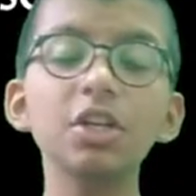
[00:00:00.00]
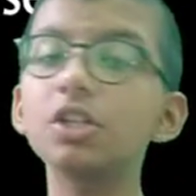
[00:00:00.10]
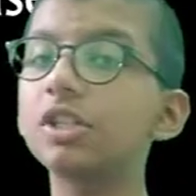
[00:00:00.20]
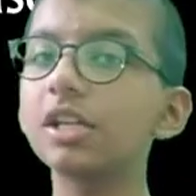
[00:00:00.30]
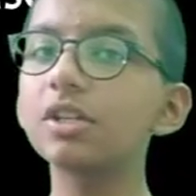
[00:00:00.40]

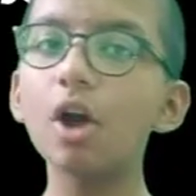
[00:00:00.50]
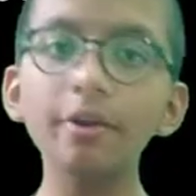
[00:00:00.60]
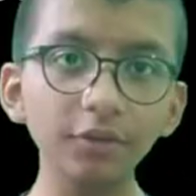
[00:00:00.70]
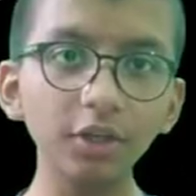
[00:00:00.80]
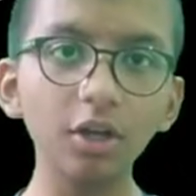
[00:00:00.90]
did
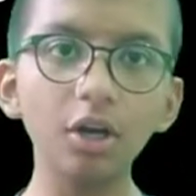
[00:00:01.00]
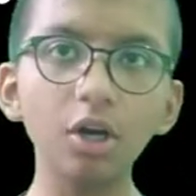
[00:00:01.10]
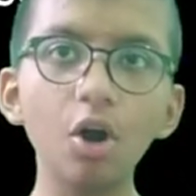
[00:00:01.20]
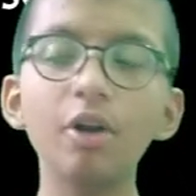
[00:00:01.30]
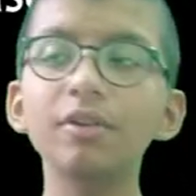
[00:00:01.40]
not
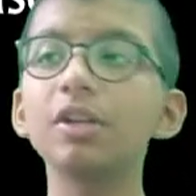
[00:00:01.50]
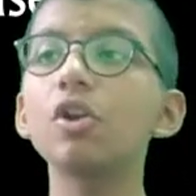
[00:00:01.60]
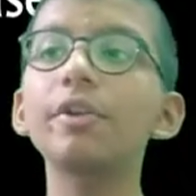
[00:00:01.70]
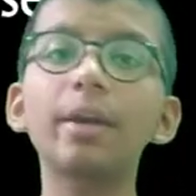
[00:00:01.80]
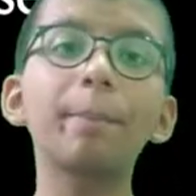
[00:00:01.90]
recur or did
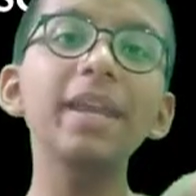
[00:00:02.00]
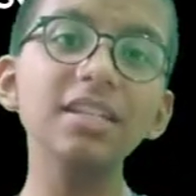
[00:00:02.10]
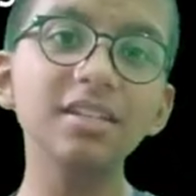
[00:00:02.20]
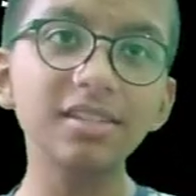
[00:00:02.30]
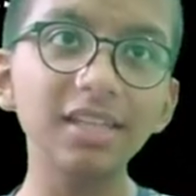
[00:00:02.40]
not repeat
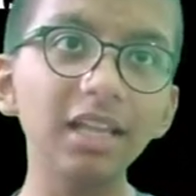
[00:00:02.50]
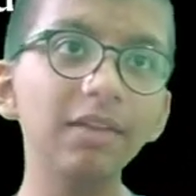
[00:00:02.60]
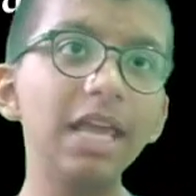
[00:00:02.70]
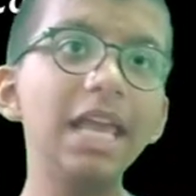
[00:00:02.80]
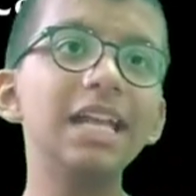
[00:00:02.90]
itself
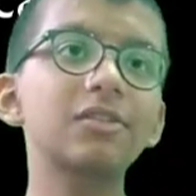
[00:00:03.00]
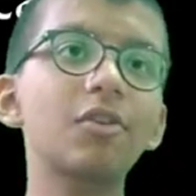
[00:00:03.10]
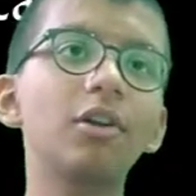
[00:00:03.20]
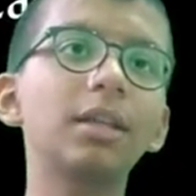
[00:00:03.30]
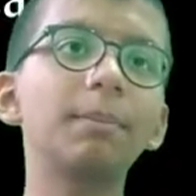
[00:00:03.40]
is
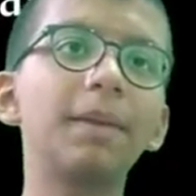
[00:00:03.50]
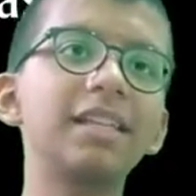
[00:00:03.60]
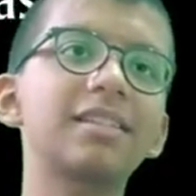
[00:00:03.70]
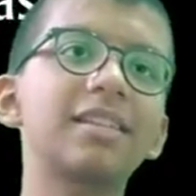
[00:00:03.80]
called the base